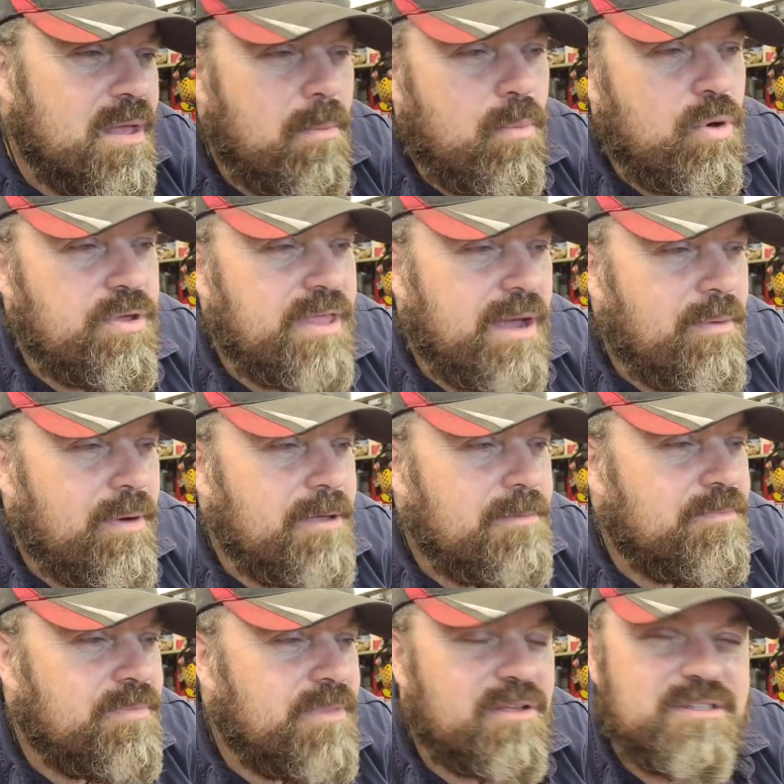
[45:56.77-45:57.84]
Put it that way.
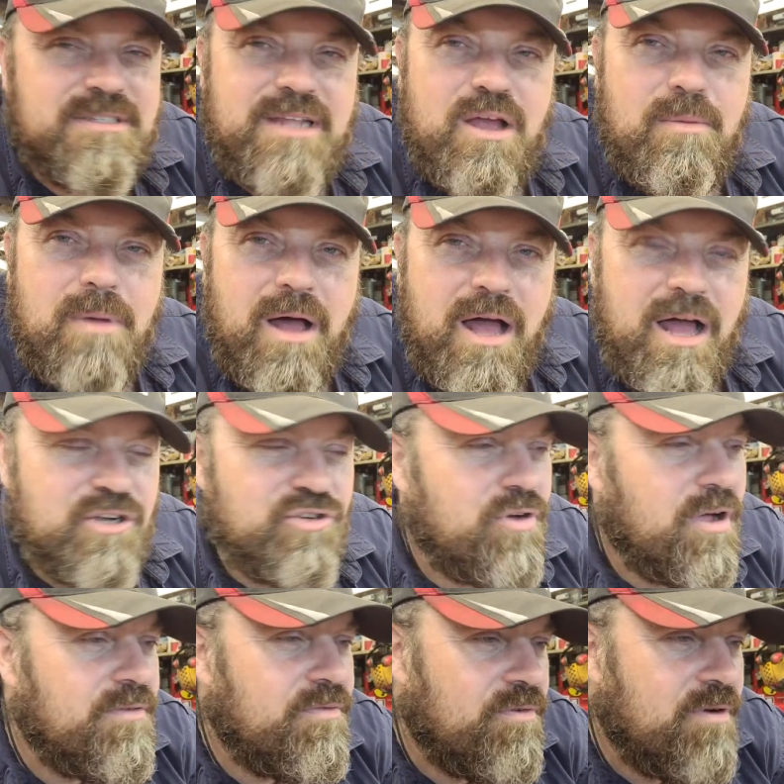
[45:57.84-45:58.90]
They'll stay on my hard
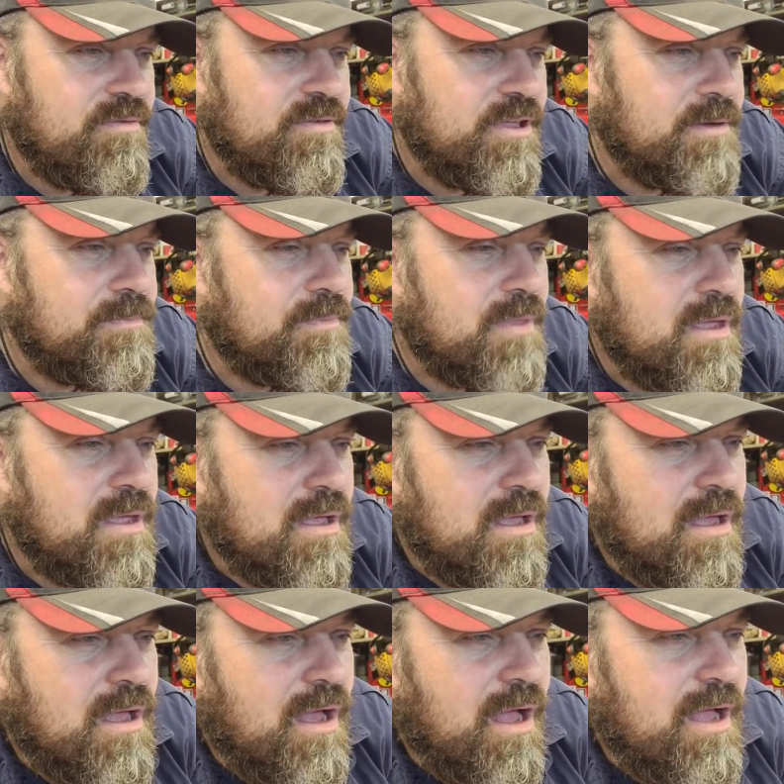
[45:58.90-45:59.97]
drive forever, though.
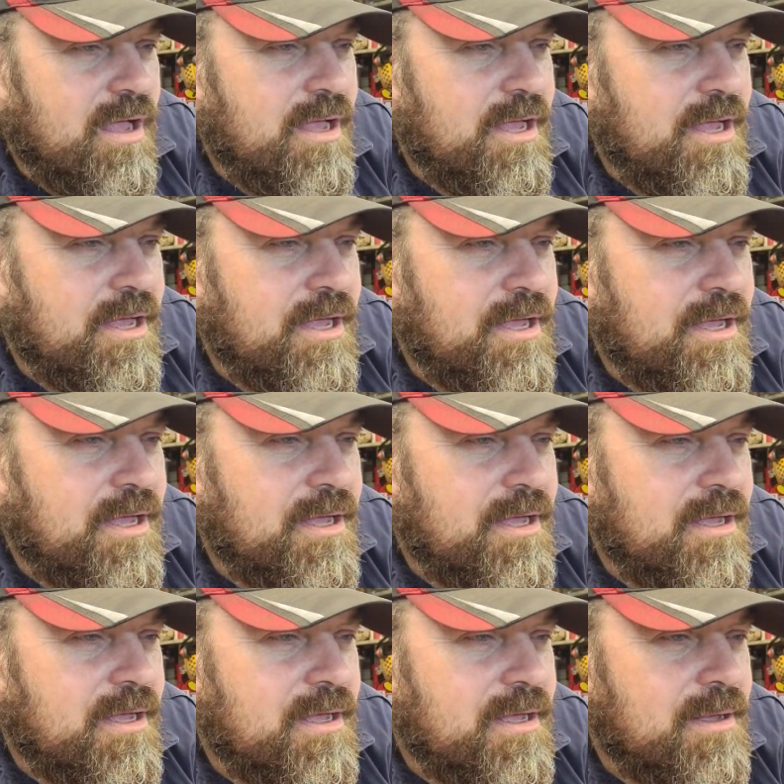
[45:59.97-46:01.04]

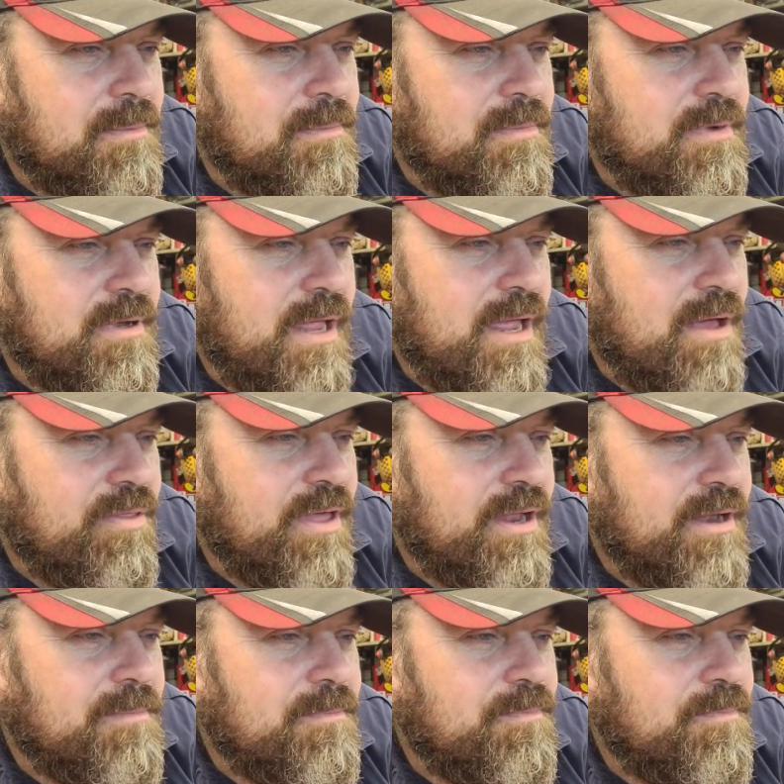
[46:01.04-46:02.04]
Now then,